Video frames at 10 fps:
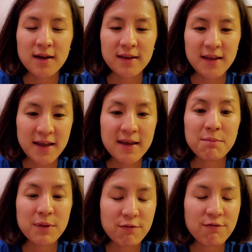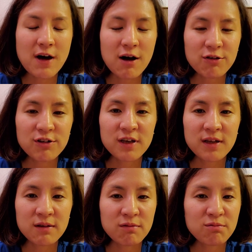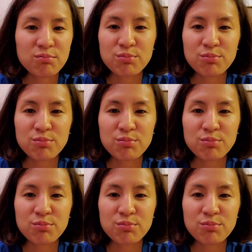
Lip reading: and they can be found in